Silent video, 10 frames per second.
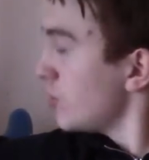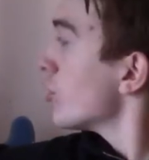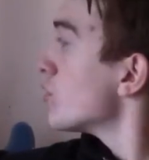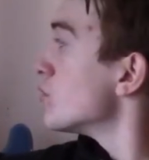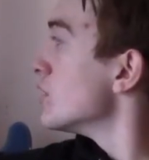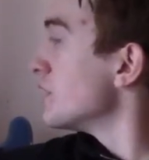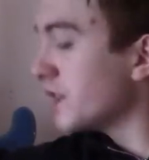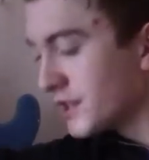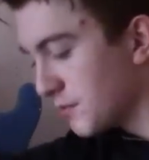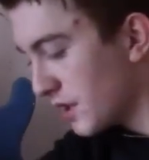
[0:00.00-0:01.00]
you don't really
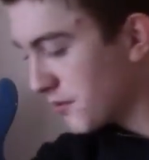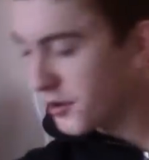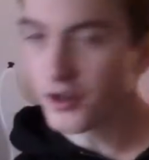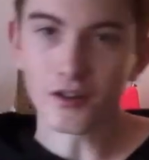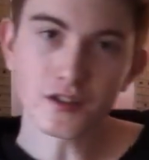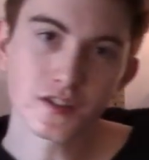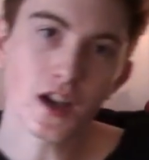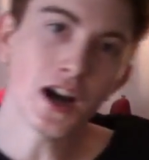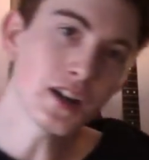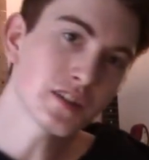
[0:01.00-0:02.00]
need to be, because
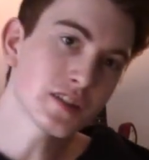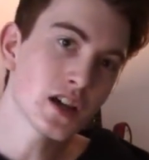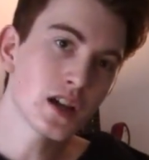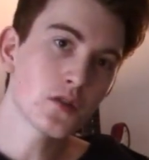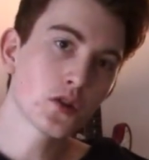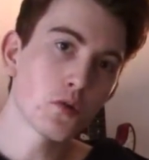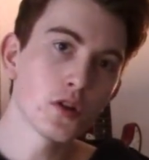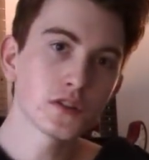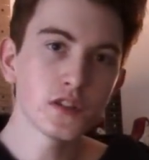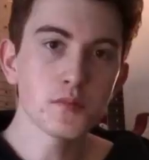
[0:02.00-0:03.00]
I'd say the
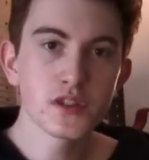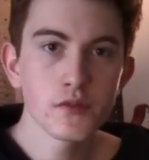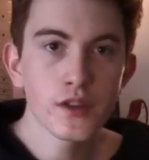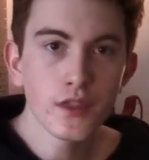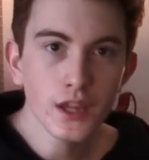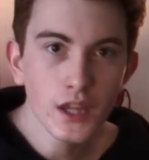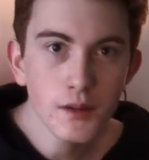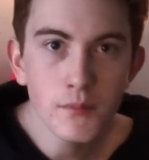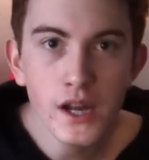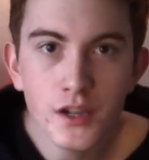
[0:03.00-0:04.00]
quality between the
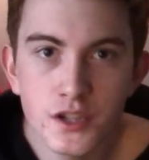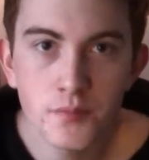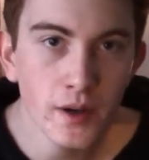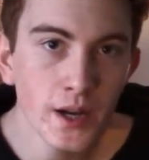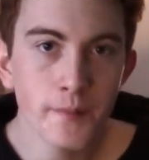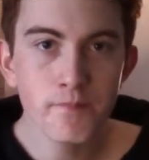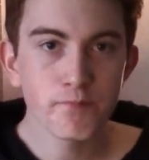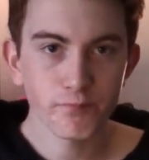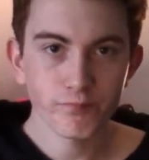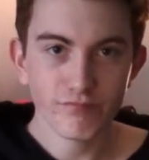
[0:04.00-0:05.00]
made in Japan,
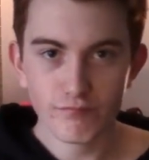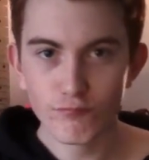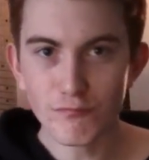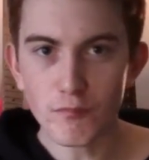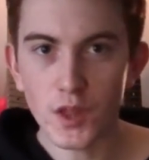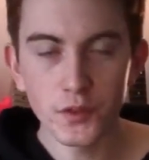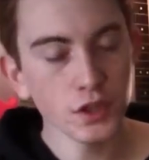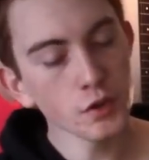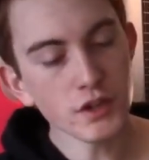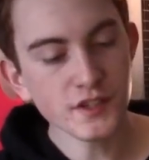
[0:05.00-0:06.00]
the
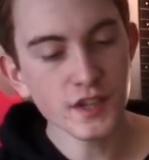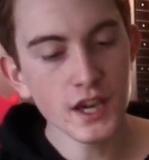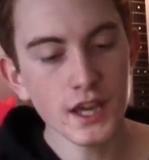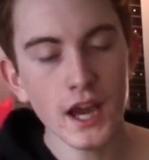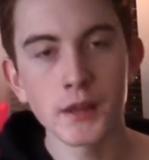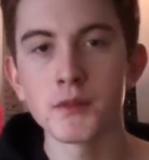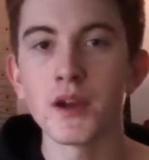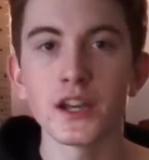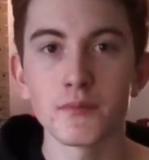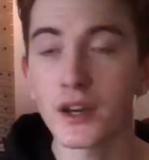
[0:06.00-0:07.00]
USA and the made in